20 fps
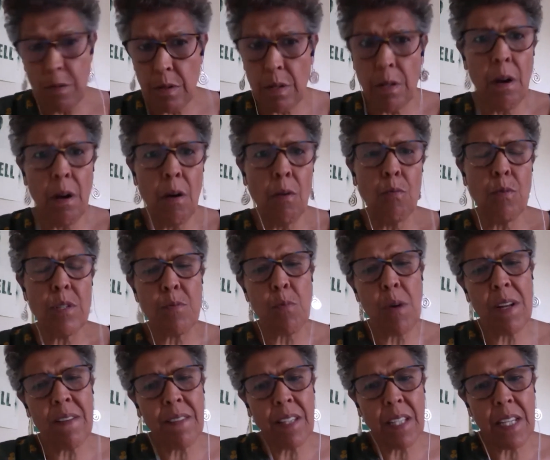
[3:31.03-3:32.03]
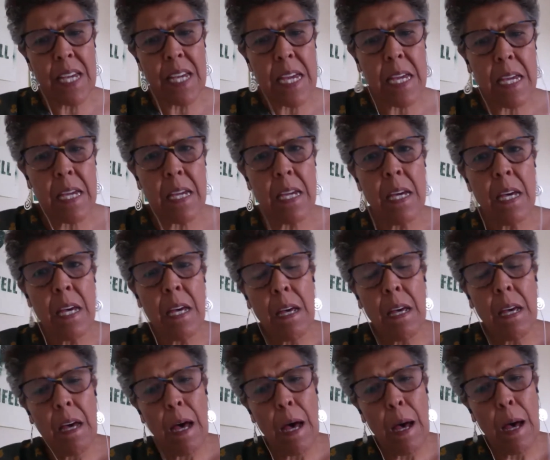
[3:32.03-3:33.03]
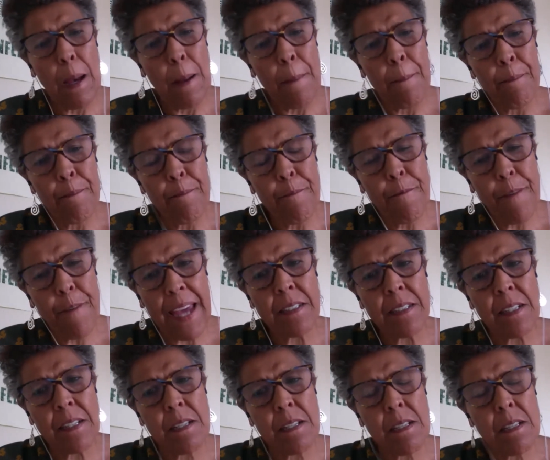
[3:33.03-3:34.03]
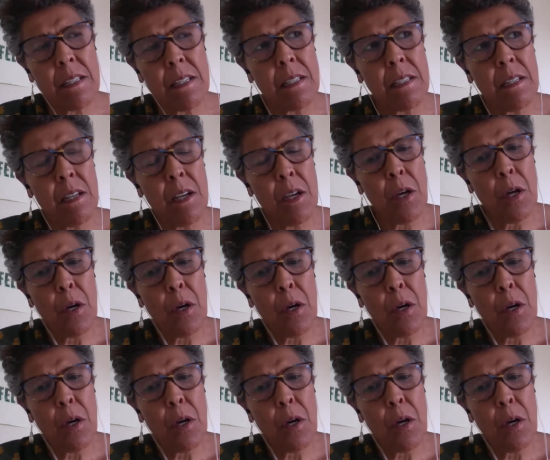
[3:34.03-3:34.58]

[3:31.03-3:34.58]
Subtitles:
you know, was one of the key factors.